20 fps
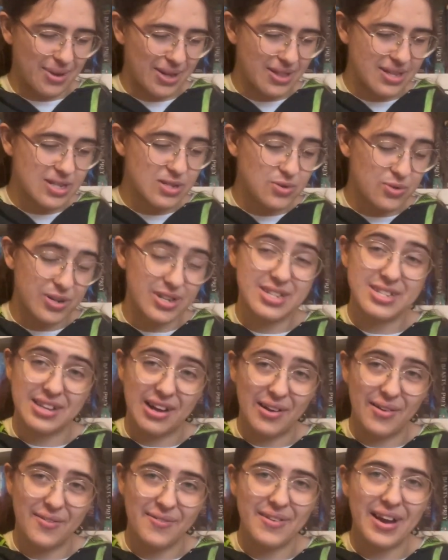the story
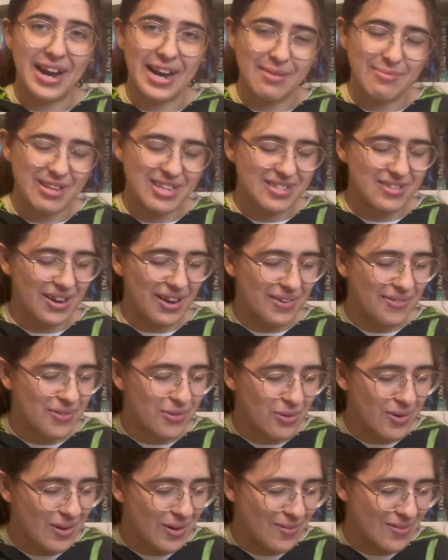itself I am excited
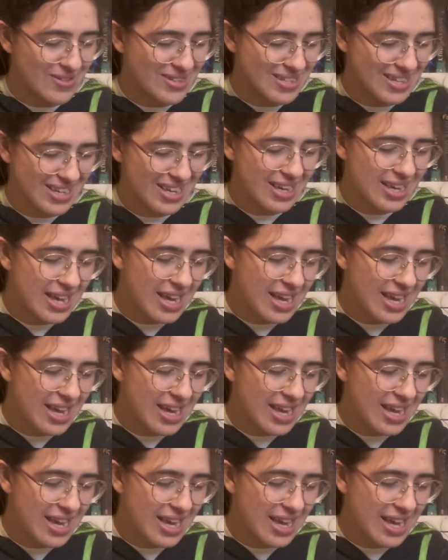for, obviously.